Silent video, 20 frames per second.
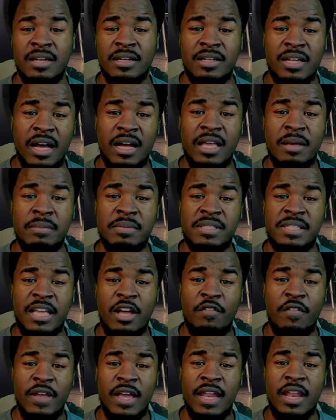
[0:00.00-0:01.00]
dug
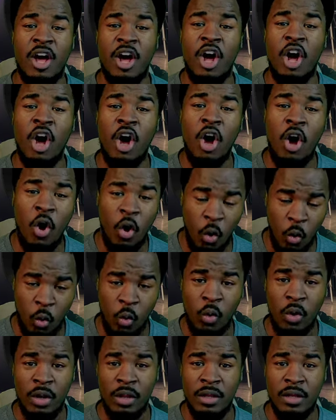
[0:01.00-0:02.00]
himself in a
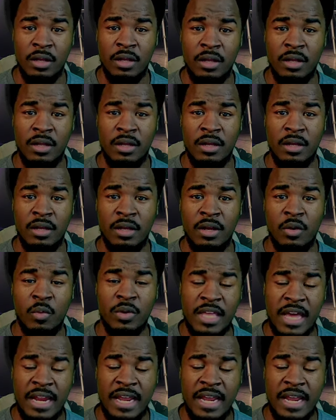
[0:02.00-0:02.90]
hole with